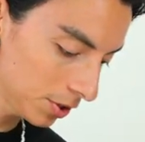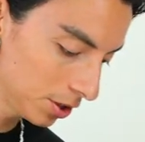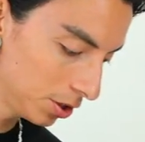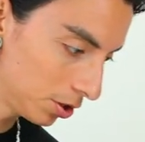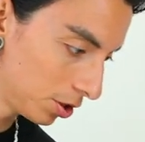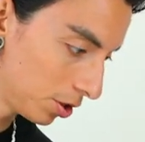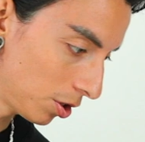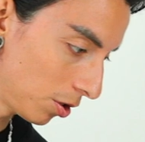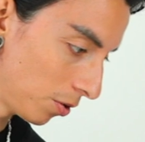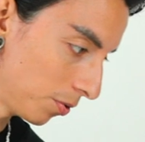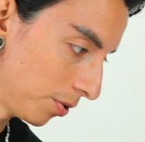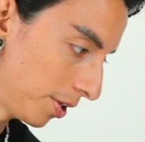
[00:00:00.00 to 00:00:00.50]

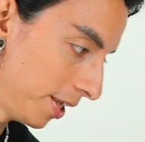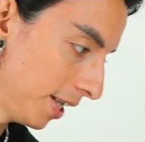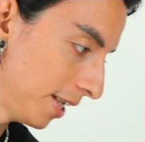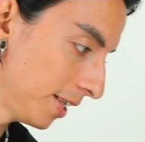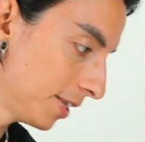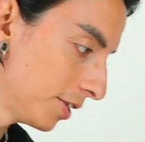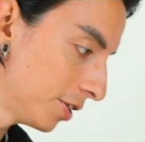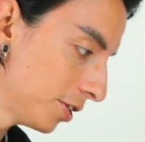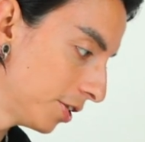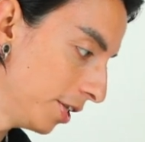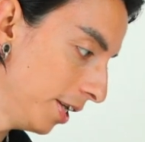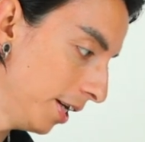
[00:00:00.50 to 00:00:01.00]
So
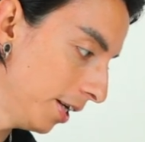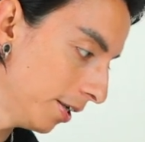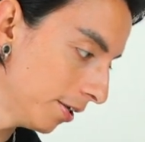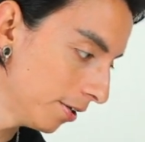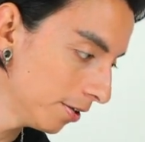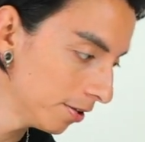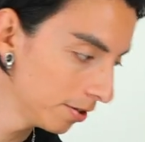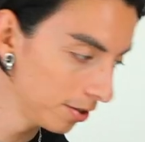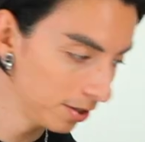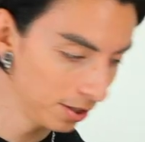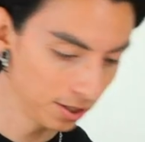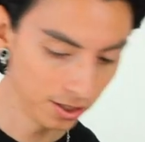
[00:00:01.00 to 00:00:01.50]
that's
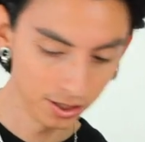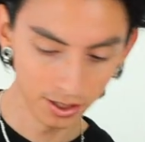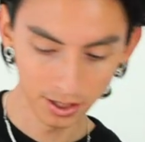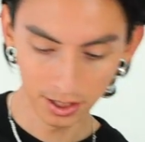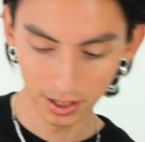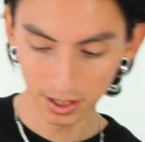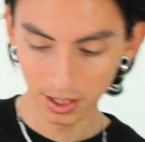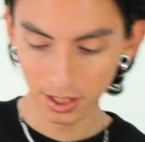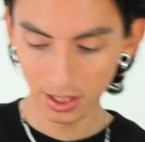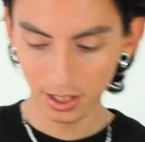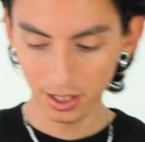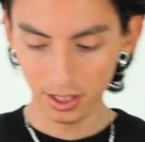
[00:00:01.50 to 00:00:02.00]
there.
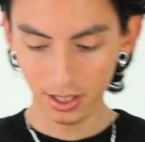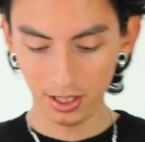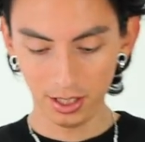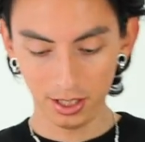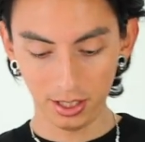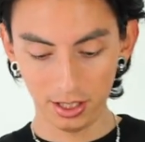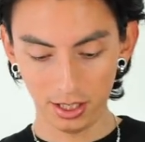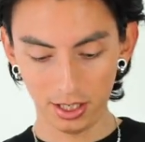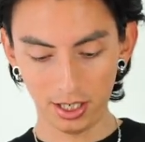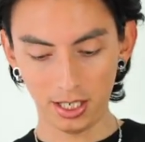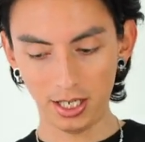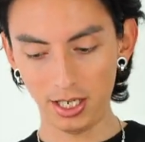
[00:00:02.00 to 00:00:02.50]

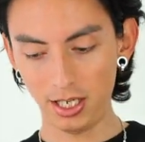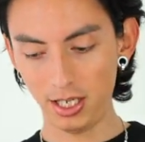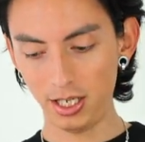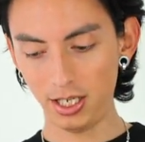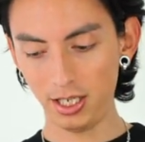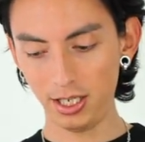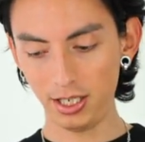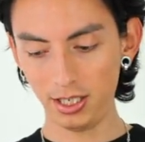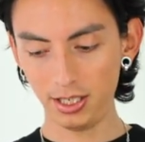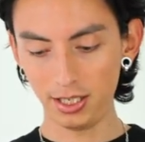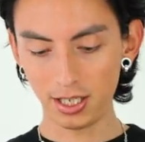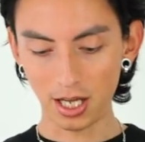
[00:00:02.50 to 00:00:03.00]

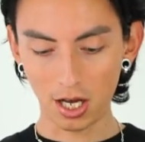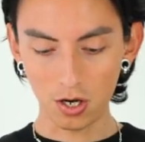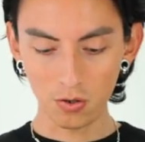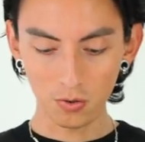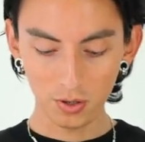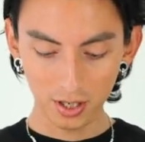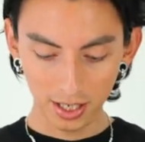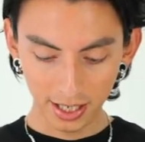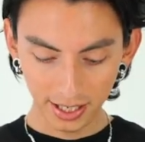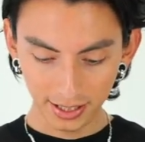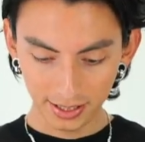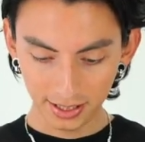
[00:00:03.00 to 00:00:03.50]
And
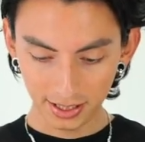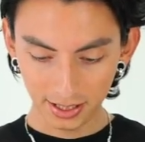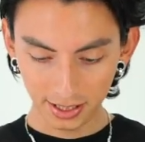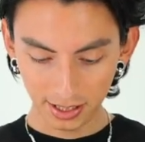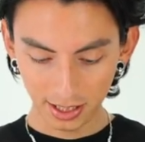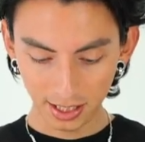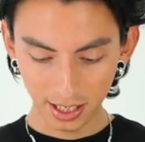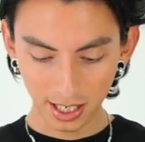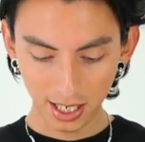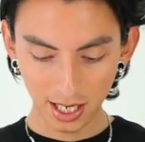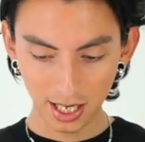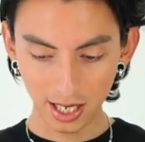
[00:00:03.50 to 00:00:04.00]
now
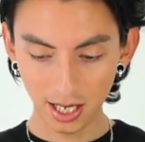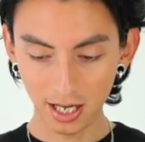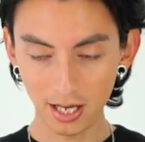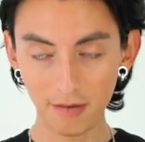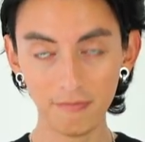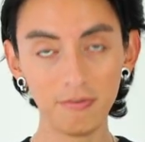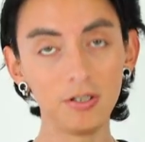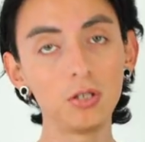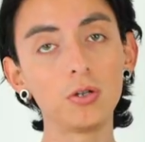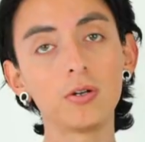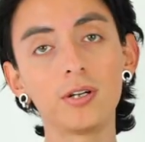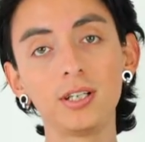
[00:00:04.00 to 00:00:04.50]
let's
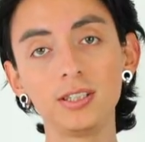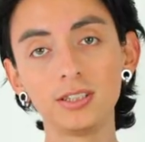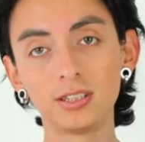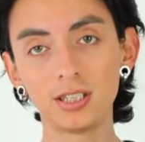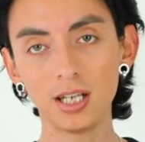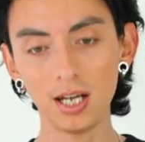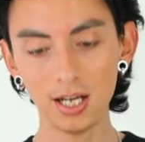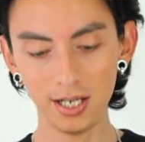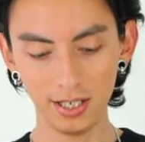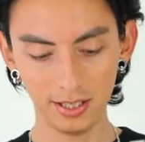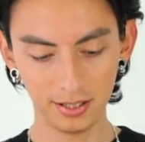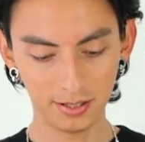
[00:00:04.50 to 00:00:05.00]
have a look
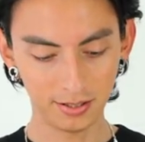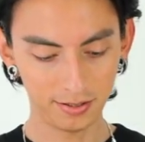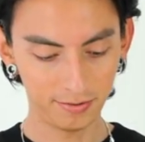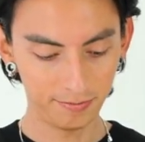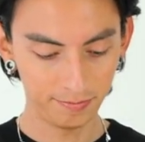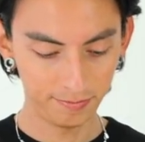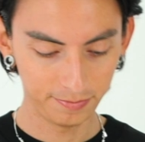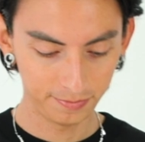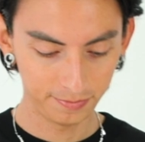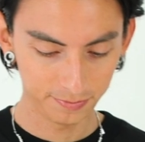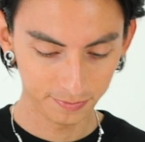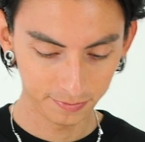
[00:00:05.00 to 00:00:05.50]
inside.
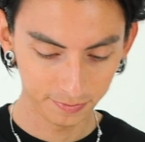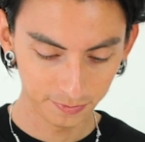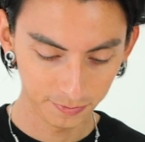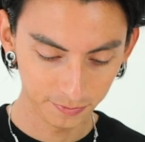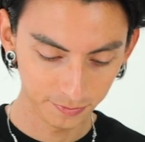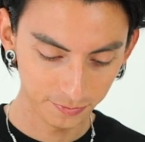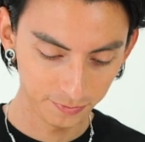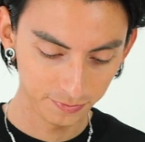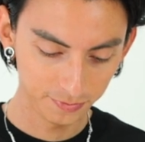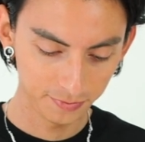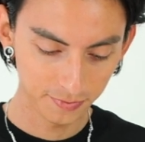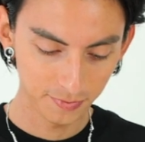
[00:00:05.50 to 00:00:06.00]

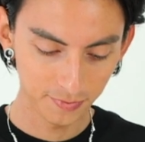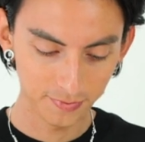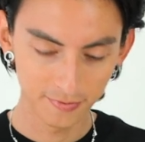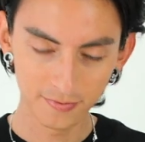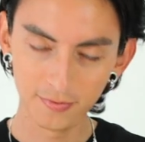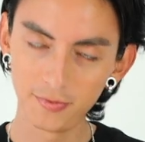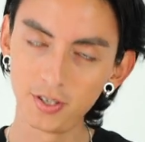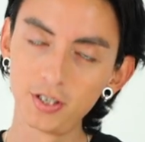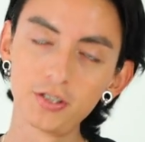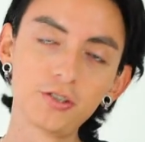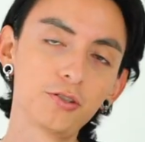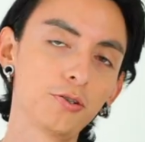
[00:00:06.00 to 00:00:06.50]

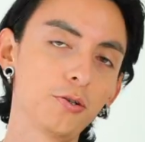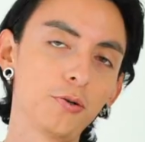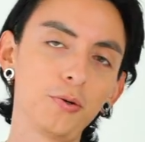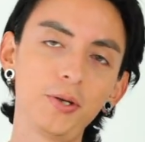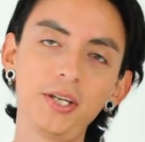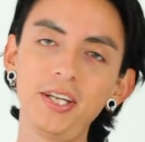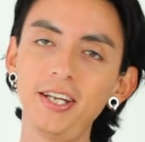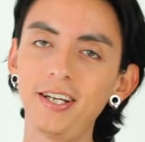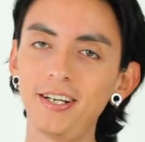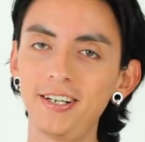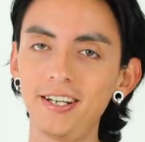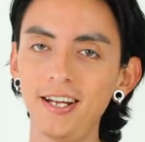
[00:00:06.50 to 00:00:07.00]
So
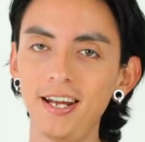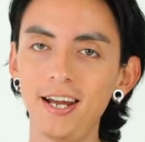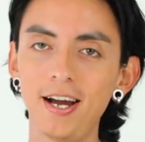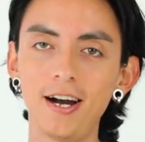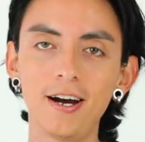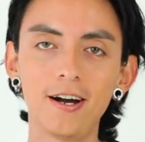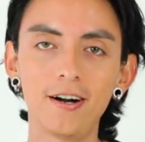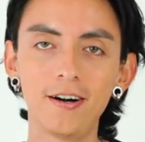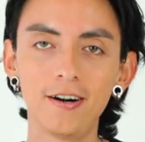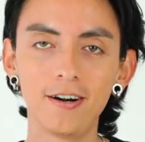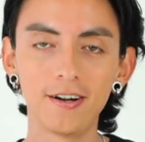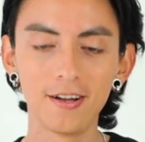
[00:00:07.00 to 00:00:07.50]
here they
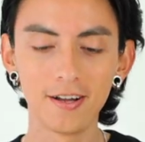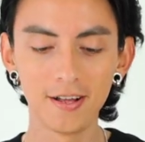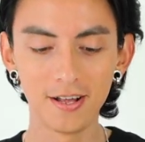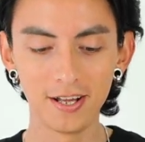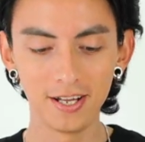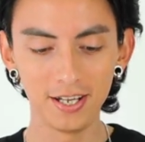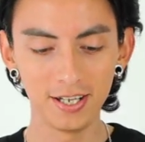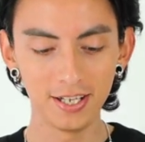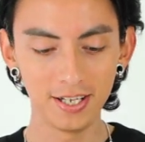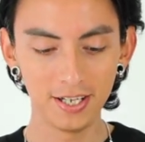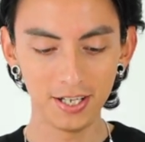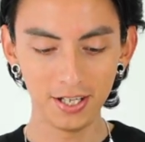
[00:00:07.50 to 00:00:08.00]
are,
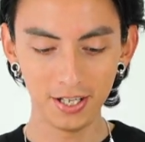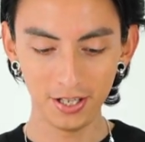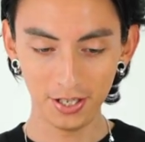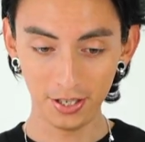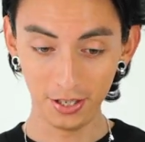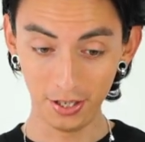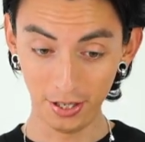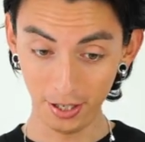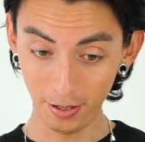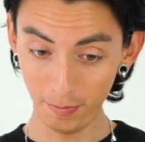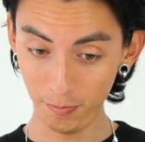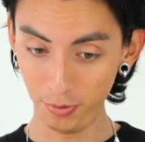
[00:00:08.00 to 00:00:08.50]

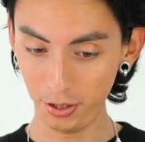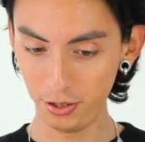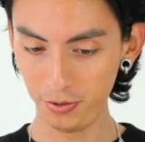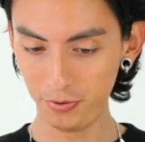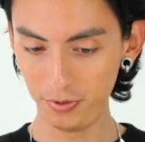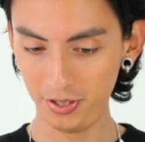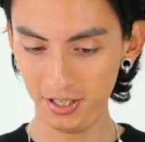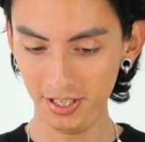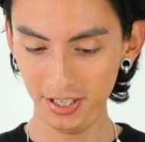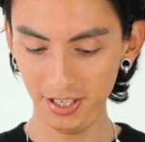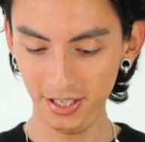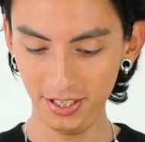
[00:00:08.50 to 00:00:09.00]
the
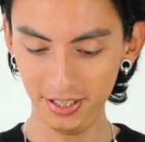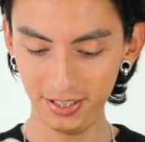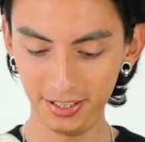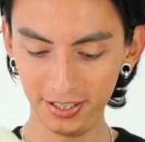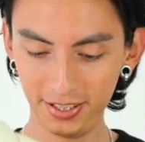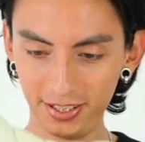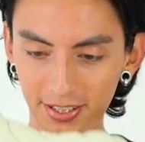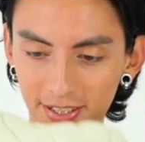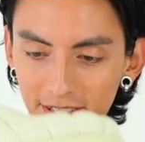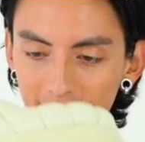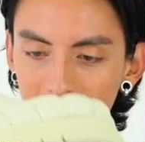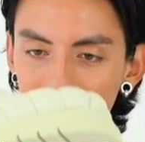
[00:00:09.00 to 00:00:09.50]

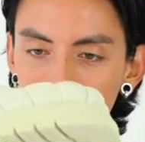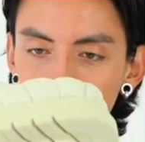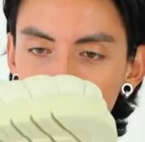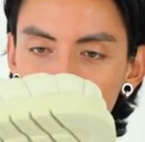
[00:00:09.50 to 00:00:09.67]
beauties.